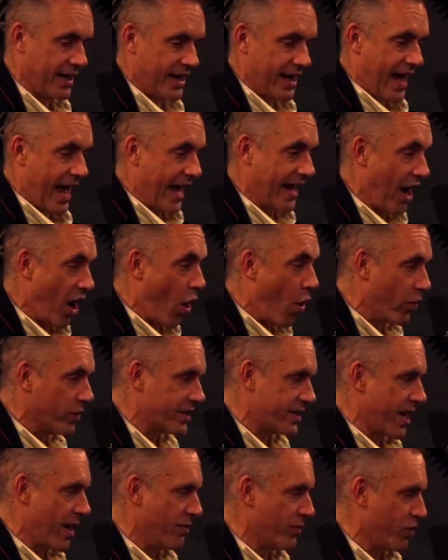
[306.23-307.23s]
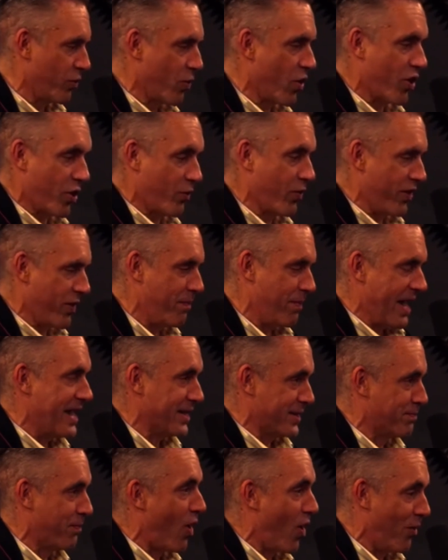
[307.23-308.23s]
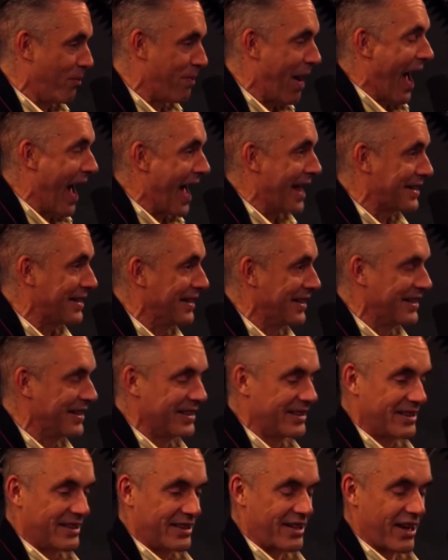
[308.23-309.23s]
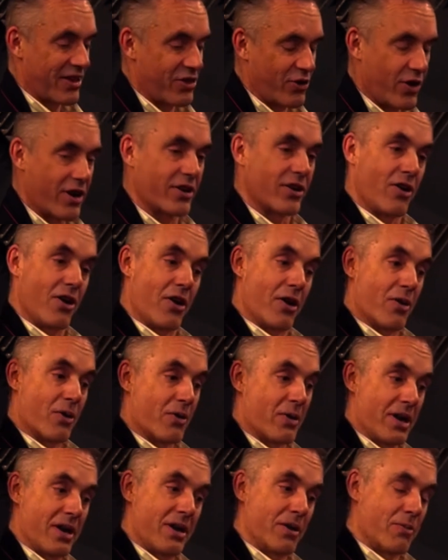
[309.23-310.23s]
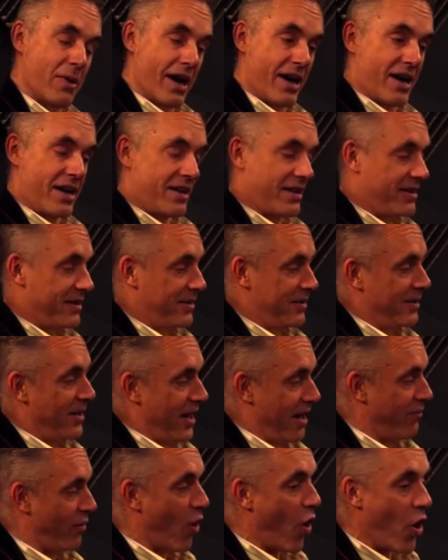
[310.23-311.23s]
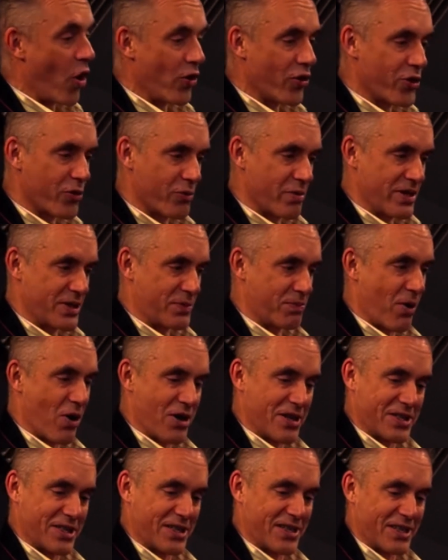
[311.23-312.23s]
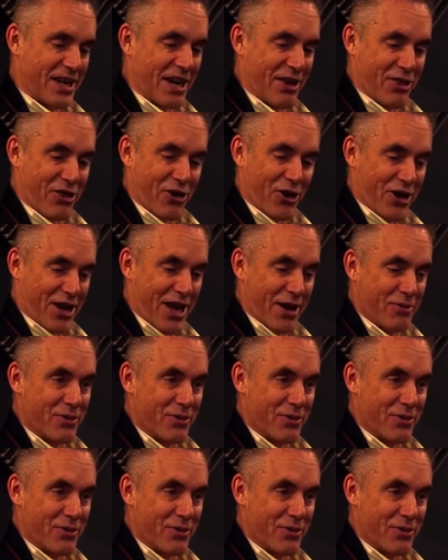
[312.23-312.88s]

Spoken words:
And I always come to work with a baseball bat. And I thought, oh, well, of all the responses I thought I would